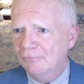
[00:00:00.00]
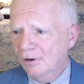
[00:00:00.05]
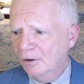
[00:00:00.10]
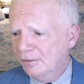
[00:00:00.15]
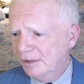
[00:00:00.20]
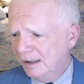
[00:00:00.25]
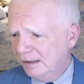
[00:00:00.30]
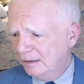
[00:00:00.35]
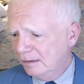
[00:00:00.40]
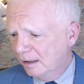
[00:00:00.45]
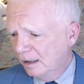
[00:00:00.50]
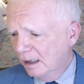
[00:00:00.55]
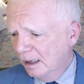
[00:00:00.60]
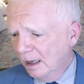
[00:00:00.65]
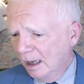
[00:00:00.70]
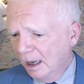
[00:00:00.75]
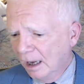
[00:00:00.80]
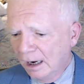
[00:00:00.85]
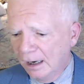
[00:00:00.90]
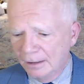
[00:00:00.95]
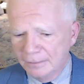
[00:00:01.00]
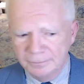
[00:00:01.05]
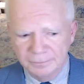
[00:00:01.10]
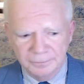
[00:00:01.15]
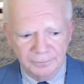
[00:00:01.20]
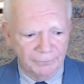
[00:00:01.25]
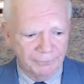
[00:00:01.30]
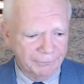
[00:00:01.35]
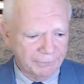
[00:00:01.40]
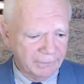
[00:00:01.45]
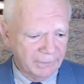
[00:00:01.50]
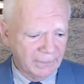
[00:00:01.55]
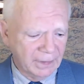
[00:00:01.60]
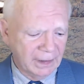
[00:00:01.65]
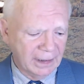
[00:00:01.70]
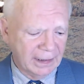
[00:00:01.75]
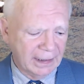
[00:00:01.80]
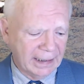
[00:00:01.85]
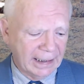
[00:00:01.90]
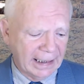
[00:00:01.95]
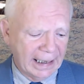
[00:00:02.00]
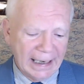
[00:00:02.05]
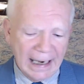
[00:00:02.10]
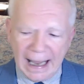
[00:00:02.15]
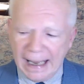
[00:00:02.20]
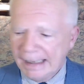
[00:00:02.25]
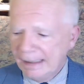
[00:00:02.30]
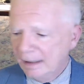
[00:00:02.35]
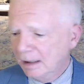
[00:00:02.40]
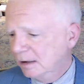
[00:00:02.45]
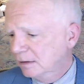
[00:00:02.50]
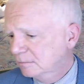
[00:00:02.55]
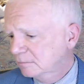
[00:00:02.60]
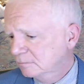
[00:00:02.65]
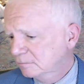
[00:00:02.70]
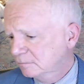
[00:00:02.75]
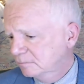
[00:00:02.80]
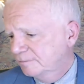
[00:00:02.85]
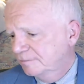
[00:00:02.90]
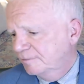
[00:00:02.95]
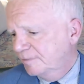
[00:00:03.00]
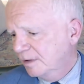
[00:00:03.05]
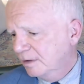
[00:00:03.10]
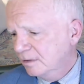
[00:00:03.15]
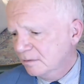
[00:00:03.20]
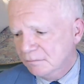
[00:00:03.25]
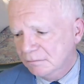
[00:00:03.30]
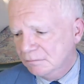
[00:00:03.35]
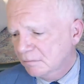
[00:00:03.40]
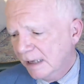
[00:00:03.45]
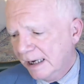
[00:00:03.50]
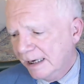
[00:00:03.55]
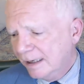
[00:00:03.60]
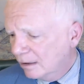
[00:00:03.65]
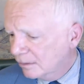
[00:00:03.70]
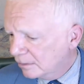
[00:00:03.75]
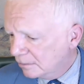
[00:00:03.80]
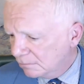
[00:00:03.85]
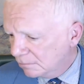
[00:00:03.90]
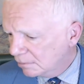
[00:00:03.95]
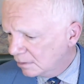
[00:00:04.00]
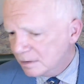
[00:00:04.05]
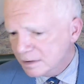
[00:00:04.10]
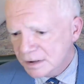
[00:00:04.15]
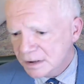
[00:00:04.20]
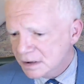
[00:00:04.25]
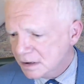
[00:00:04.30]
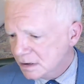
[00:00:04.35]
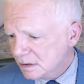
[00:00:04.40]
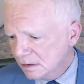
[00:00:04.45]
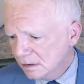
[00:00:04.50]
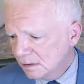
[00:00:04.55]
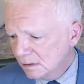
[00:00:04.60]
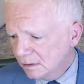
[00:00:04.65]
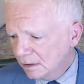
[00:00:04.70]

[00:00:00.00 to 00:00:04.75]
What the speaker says: wrote it. Can I fill 800 words